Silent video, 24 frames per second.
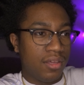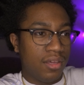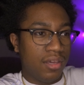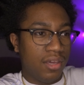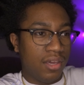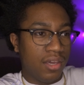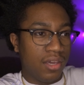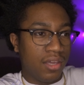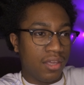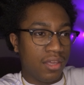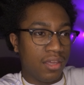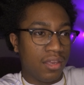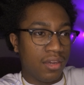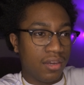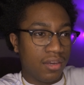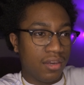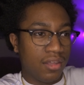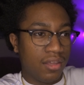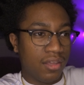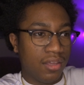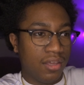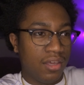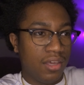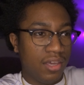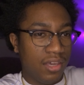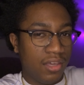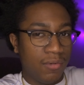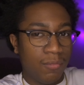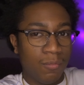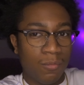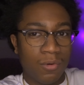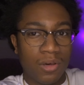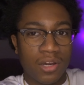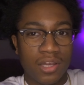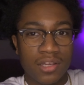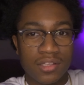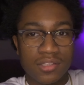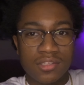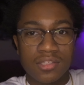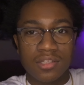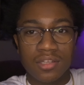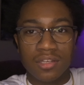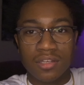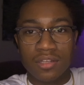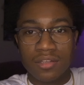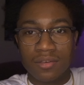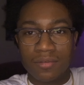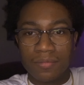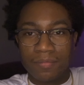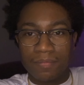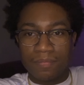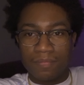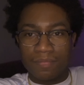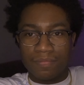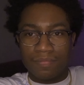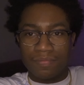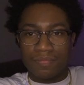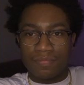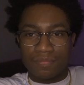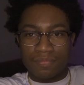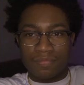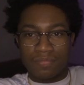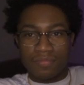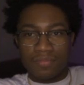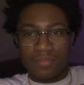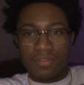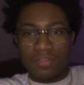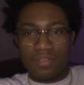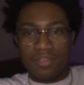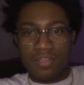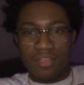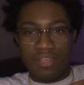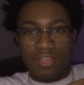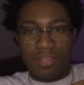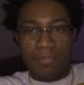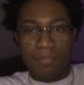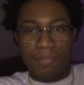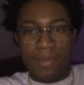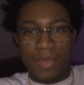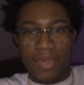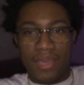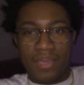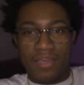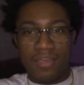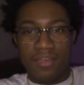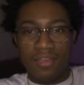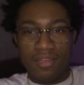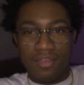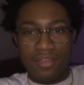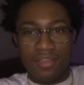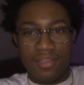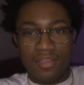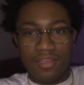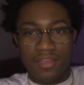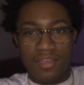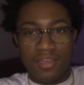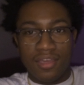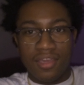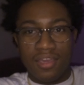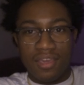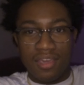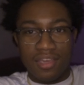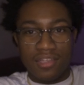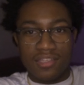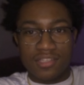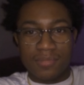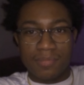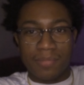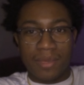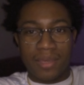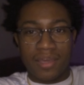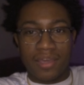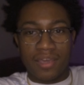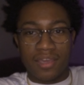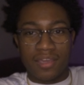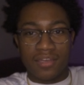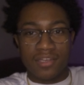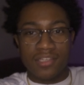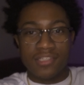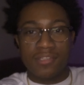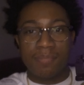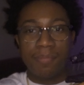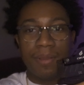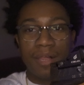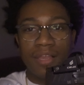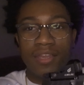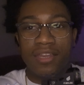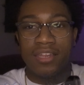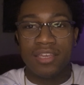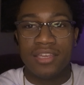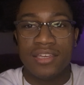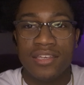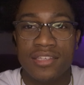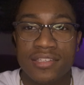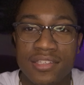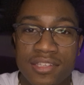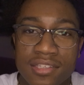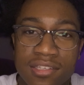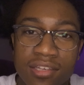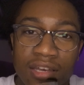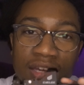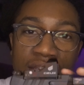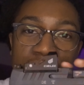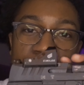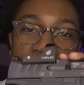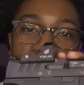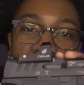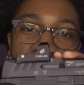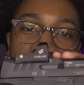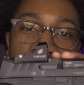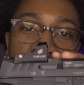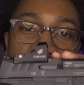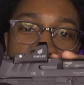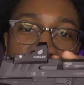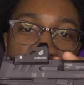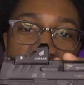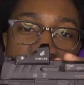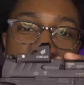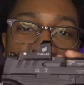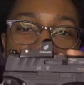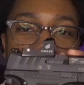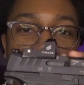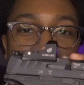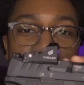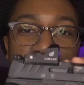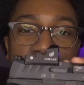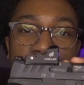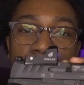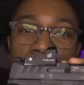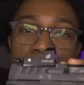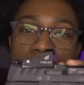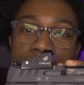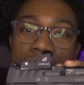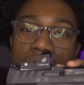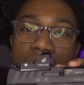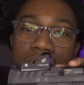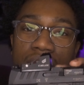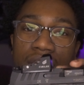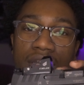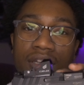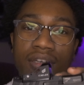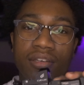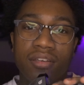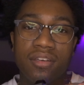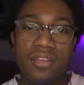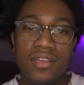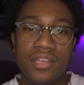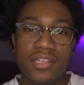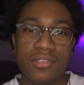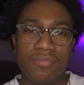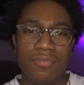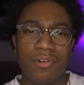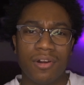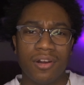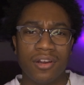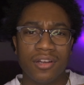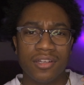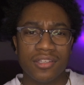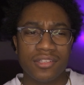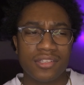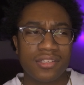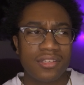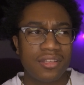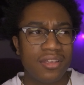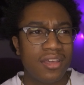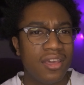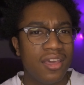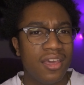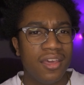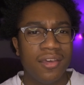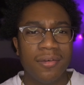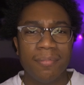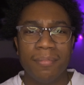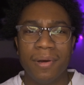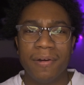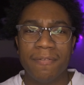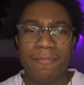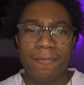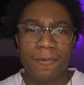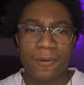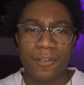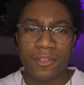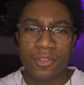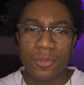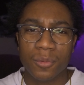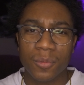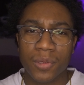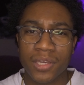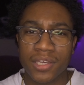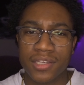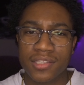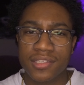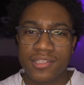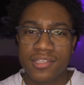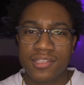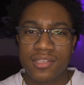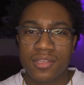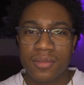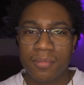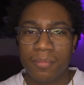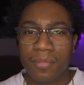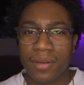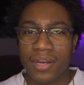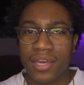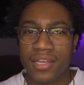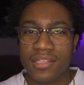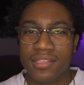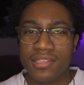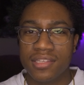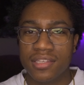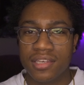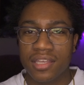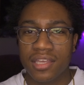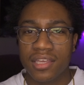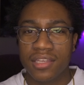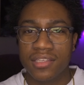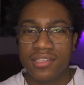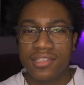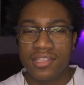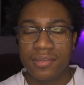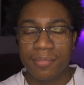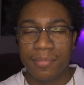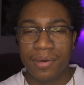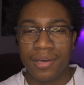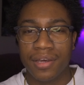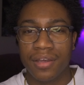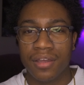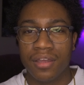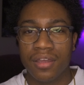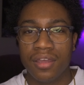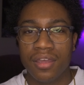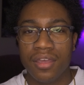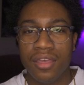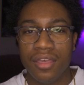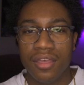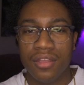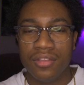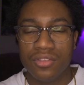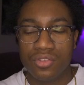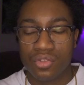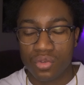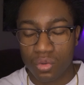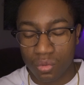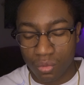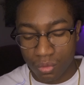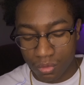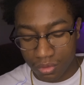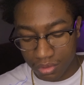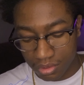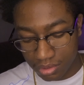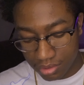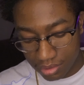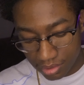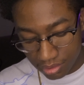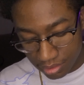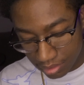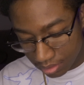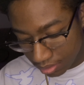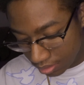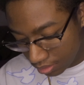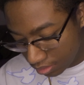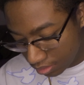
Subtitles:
and it wanting to get back into my hand. This is probably the easiest gun that I've had to get back on target as far as my 43X, my 19X, and my Taurus.